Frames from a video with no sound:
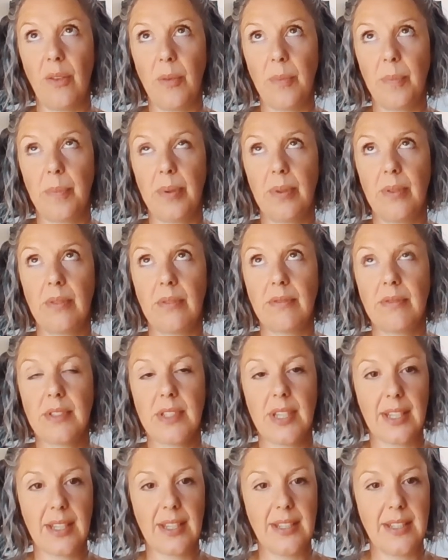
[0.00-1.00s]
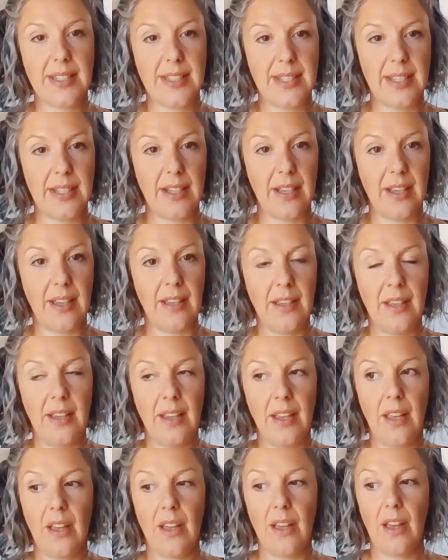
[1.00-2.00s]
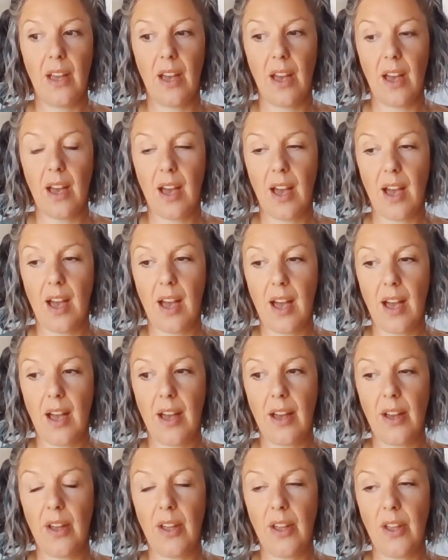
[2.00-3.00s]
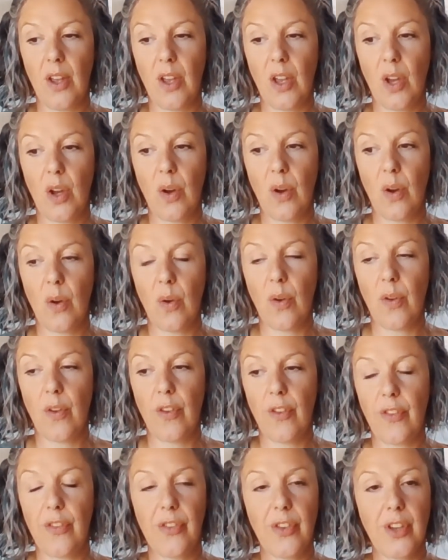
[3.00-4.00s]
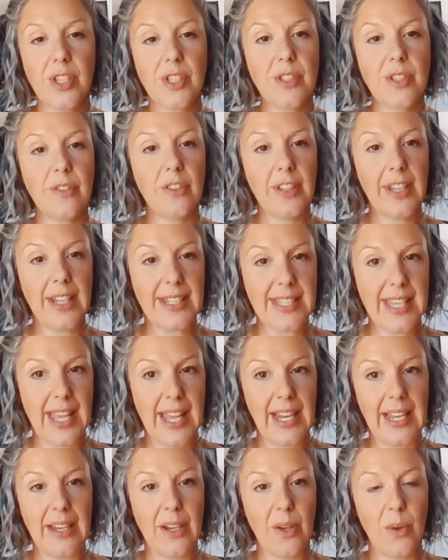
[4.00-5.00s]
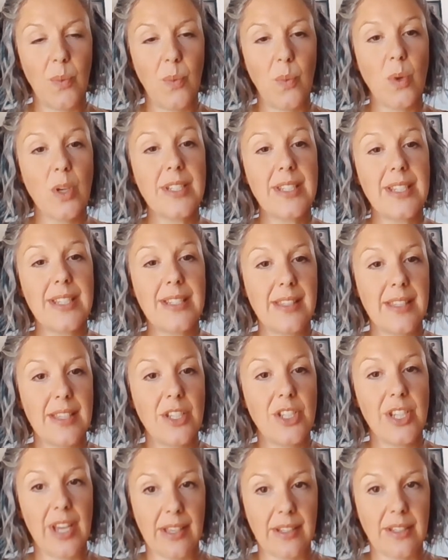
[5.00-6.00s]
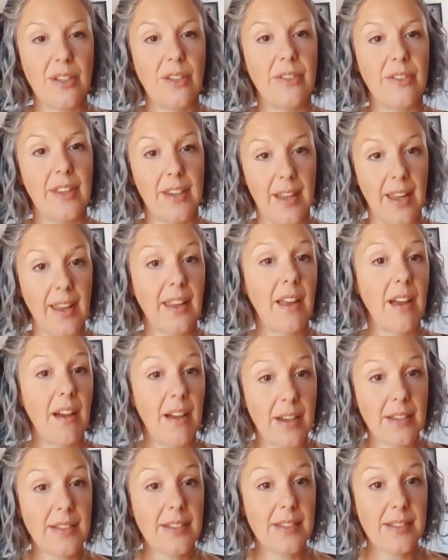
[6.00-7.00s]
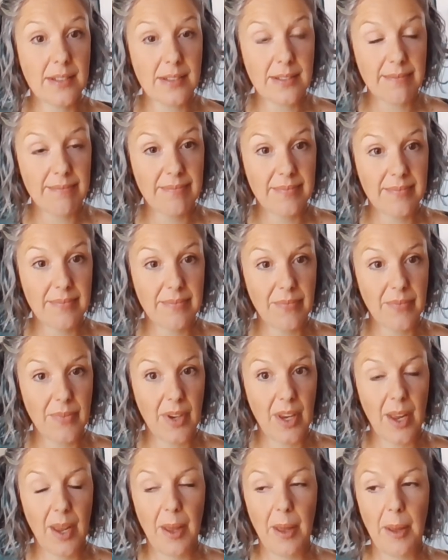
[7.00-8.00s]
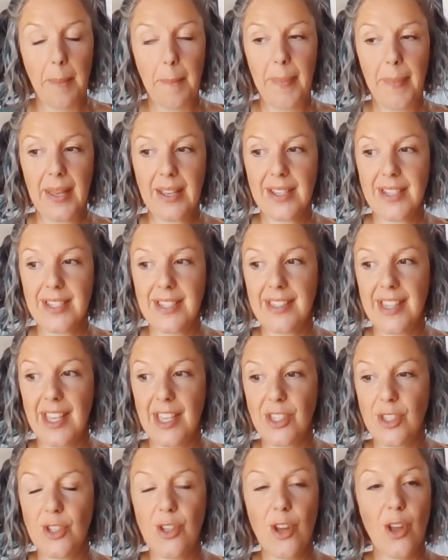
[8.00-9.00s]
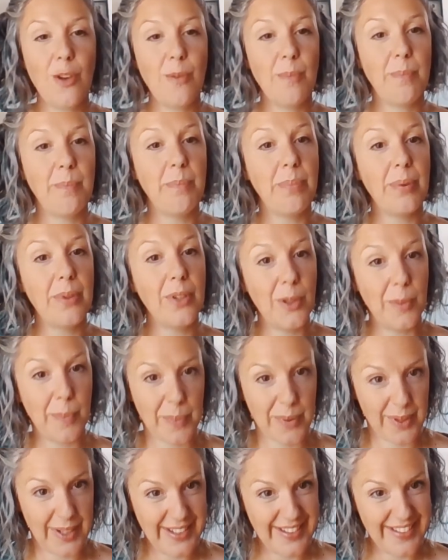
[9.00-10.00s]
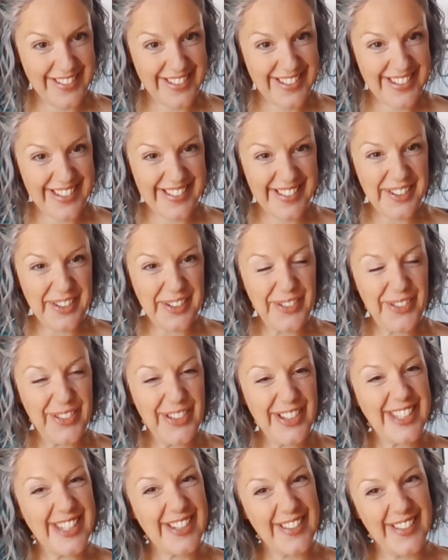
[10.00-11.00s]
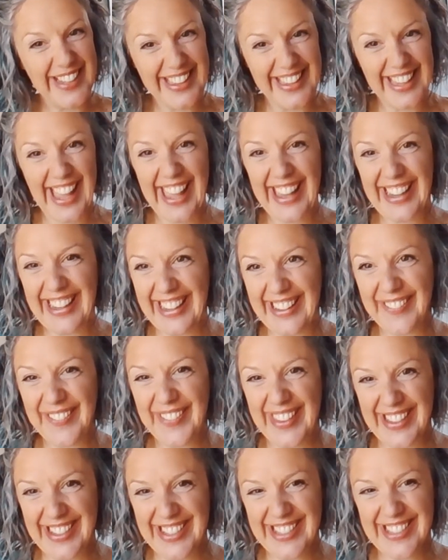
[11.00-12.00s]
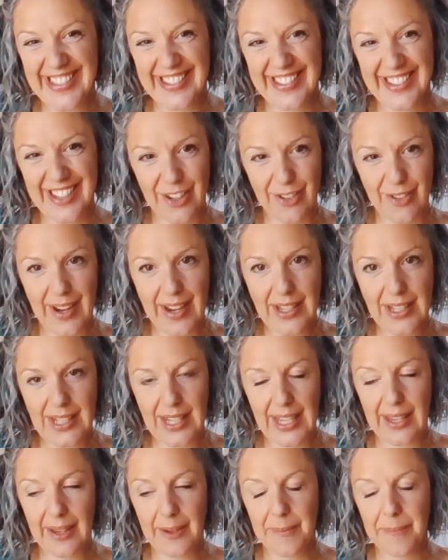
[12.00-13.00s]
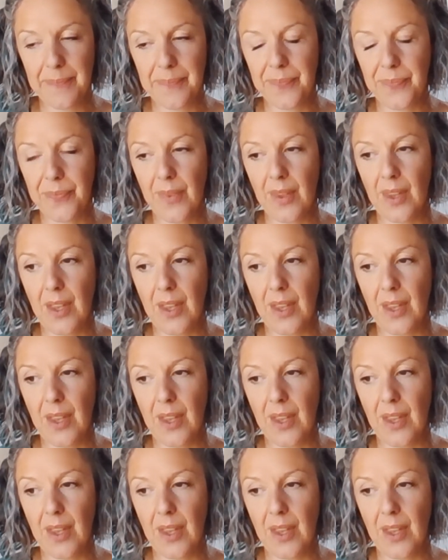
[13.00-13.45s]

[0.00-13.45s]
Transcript: help to consider are, first of all, as that leader, what is the shadow that I cast? Because there's no blueprint for doing any of this correctly.